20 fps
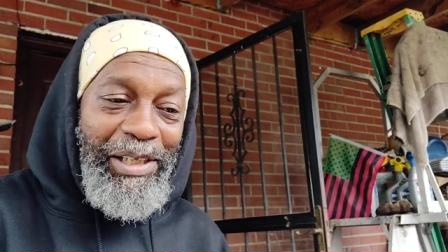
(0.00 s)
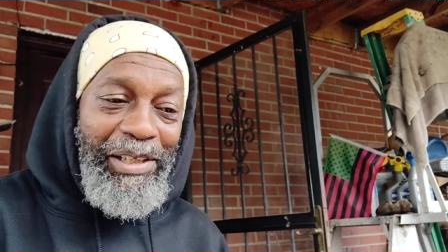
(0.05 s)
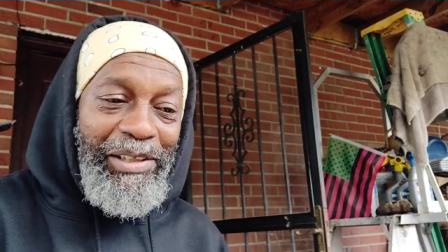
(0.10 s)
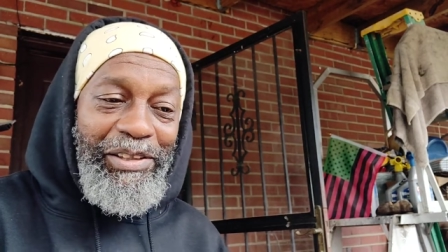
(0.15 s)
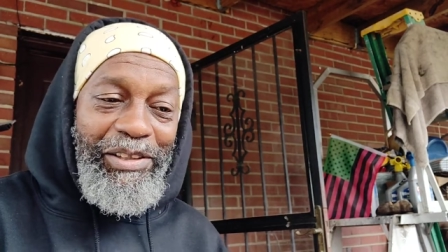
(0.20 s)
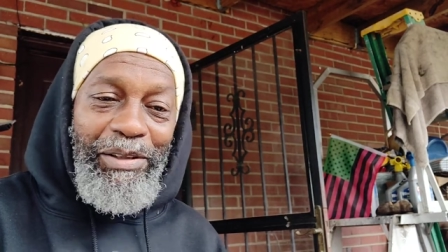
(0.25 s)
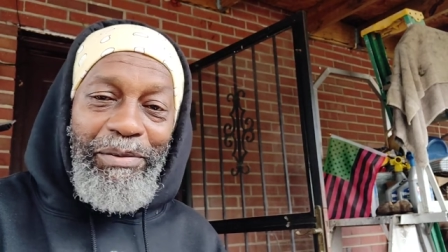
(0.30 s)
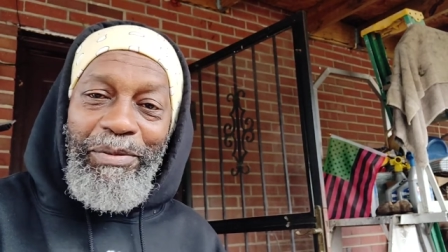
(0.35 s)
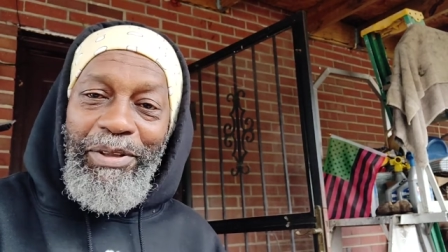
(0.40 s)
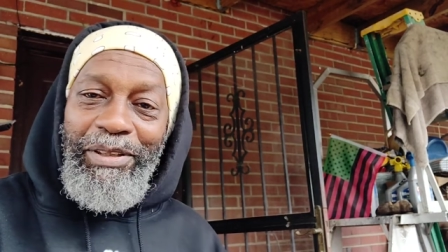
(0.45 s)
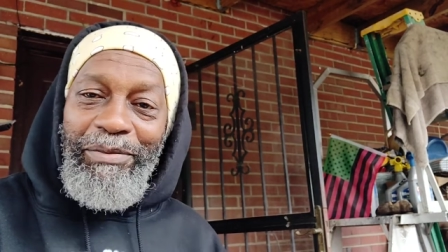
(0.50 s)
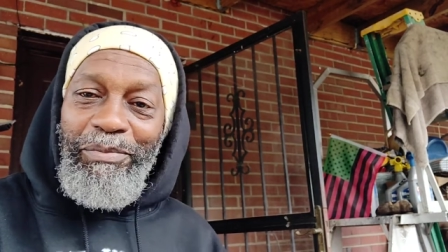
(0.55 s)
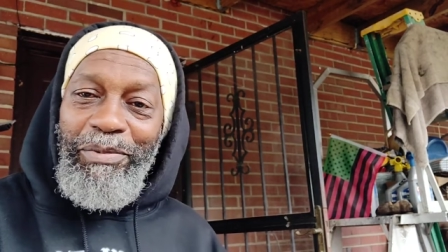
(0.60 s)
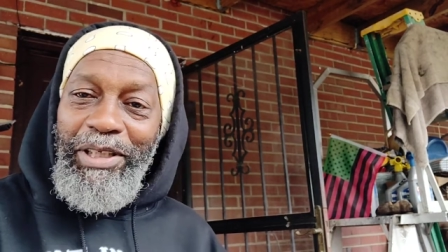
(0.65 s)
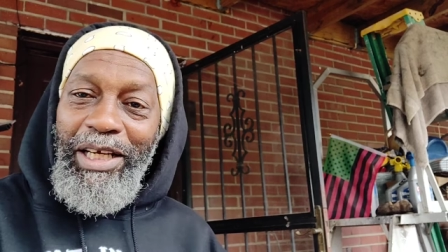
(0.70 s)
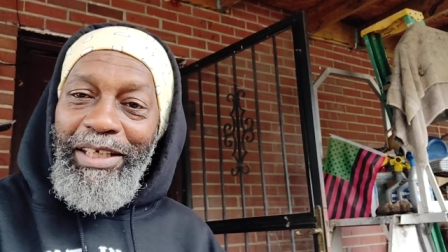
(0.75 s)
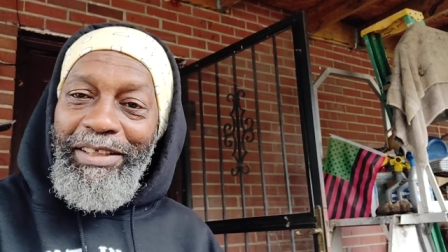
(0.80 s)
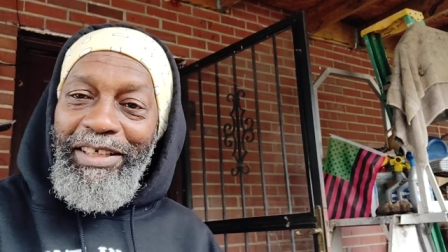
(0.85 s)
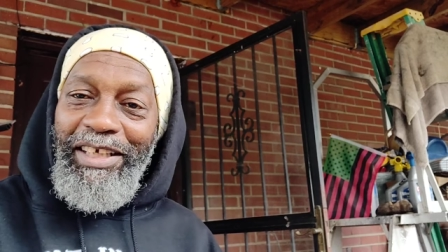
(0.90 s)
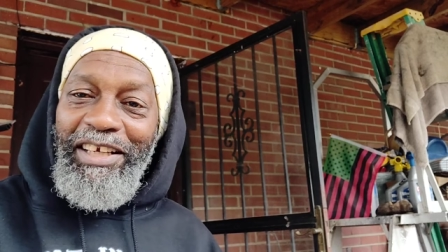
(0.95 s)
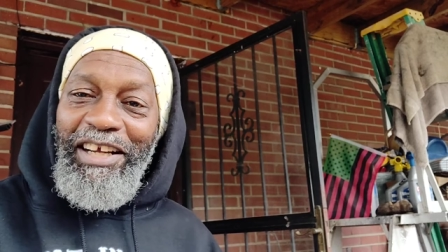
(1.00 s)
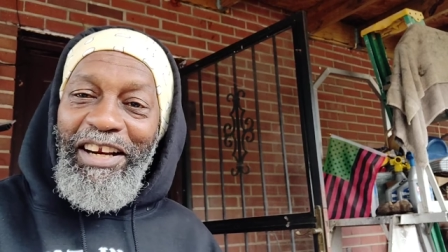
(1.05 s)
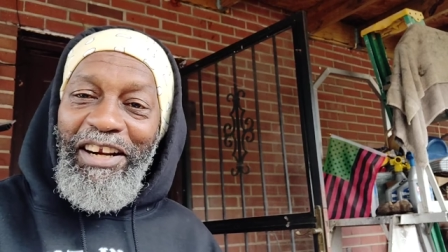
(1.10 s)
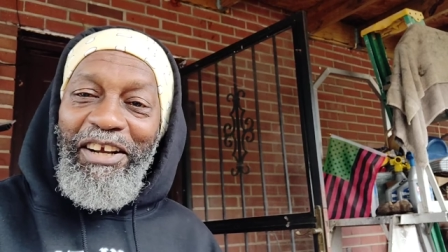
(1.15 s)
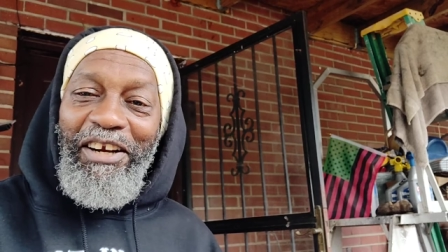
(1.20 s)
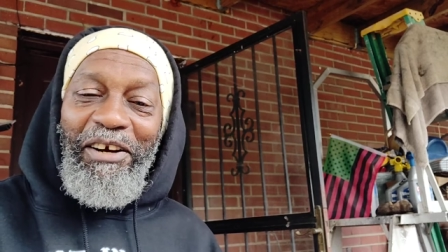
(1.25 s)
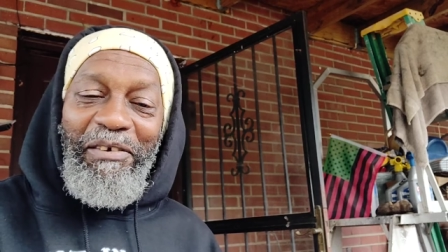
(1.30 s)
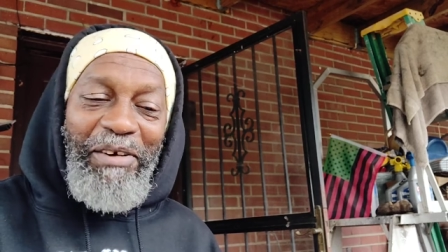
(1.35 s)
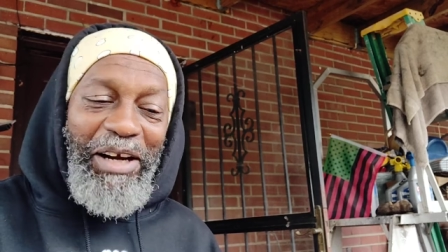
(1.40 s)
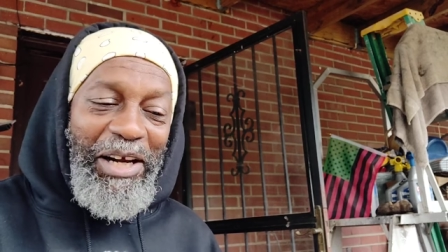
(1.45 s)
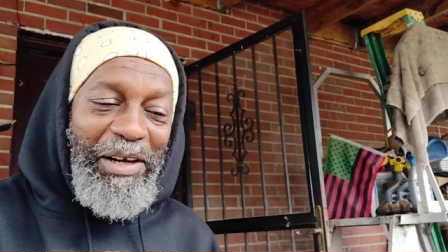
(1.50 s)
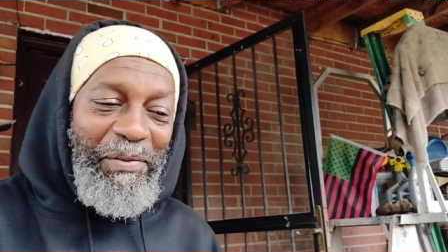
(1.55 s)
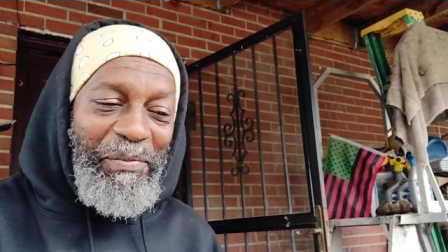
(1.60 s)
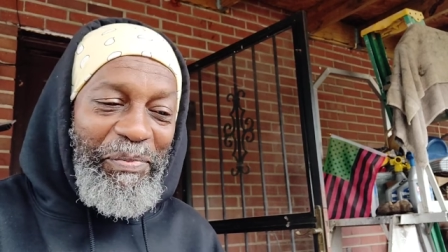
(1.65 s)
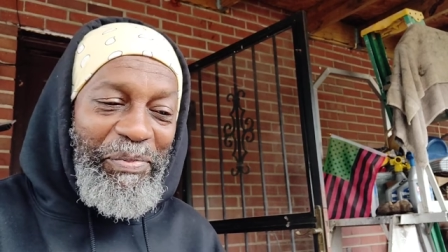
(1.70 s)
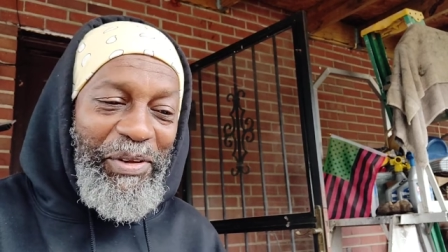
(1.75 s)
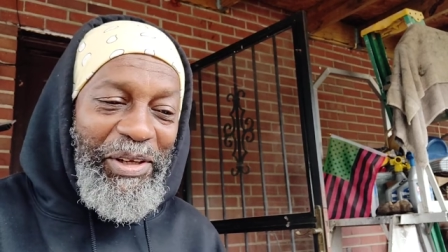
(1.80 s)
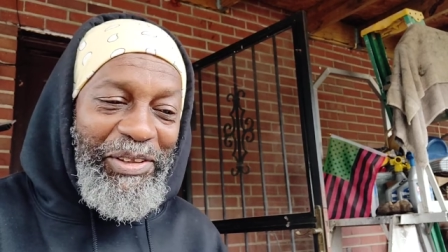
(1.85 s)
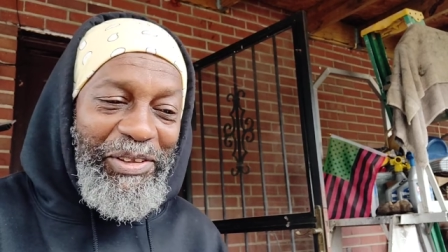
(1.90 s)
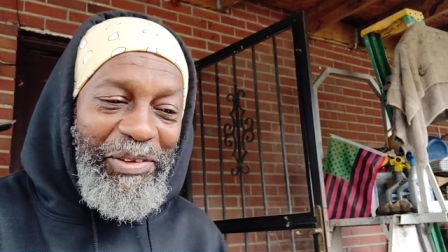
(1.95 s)
So we, we had that clear, right?
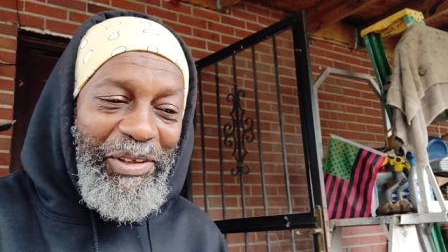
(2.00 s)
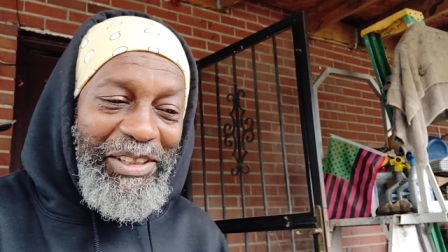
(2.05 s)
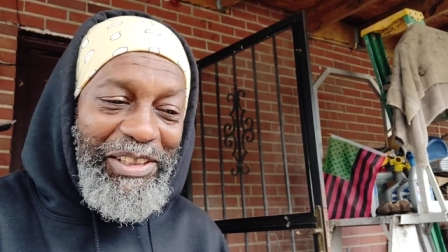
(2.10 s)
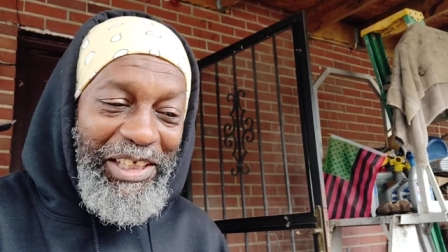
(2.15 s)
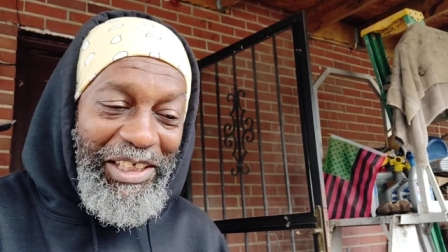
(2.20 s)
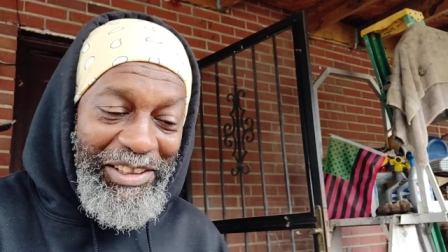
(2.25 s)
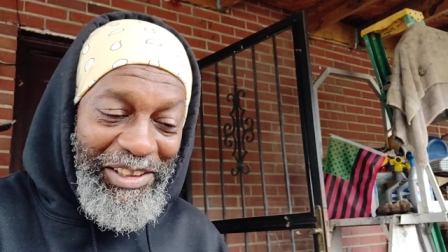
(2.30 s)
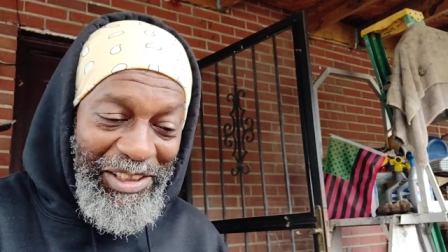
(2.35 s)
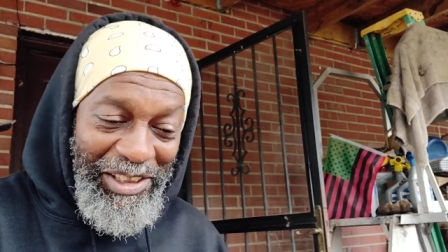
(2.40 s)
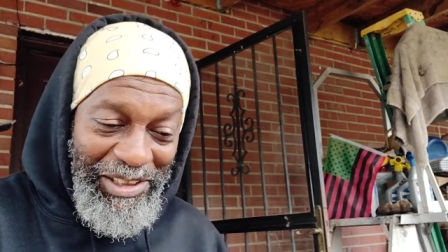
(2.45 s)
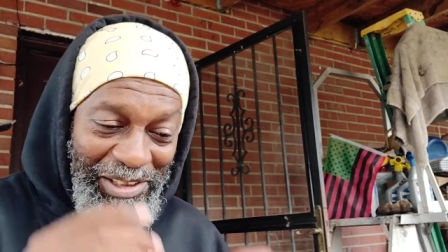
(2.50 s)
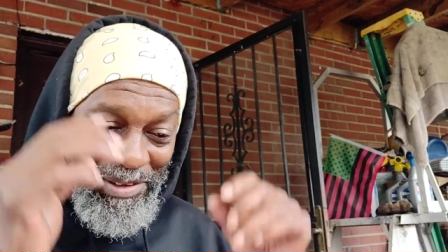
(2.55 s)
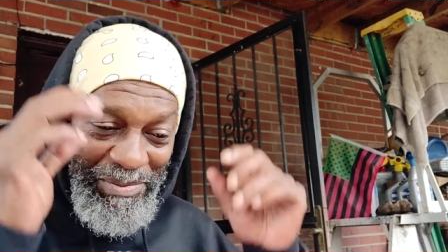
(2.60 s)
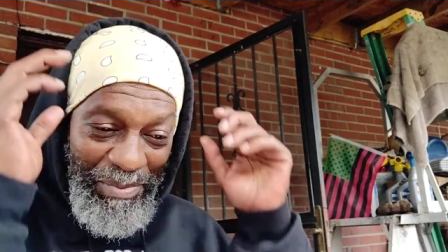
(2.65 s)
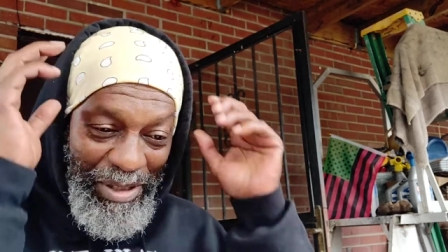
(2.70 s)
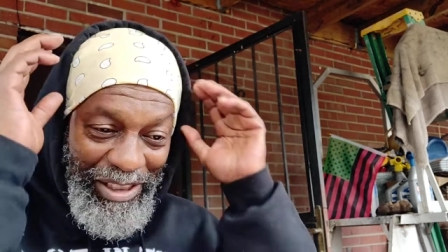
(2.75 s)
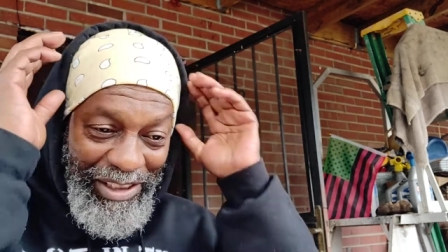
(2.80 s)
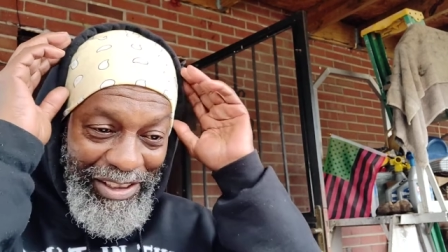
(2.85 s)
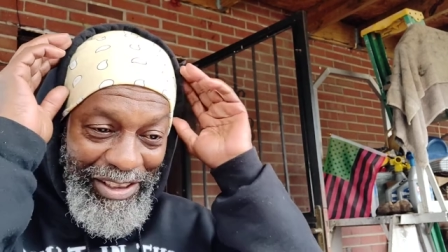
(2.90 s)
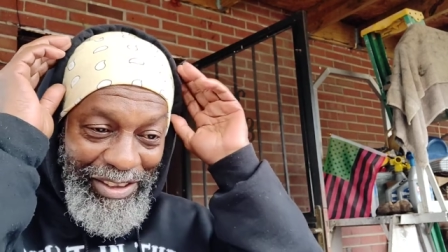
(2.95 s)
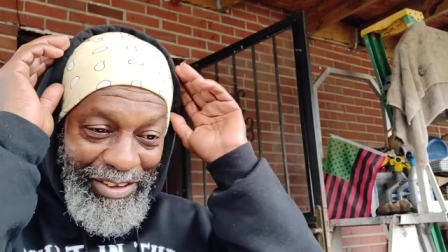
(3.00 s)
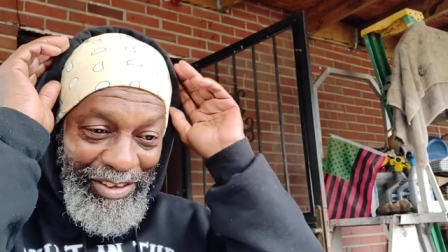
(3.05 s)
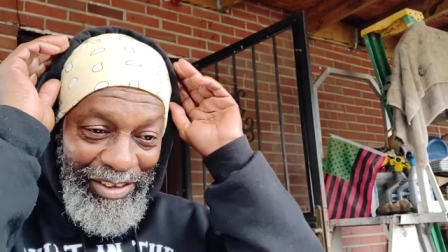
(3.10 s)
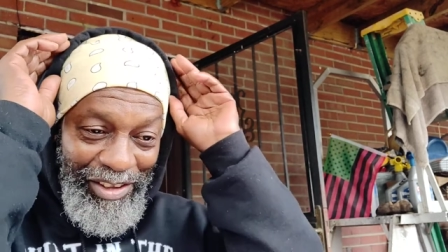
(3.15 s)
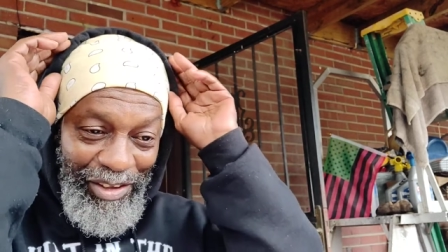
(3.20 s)
So at the end of the semester,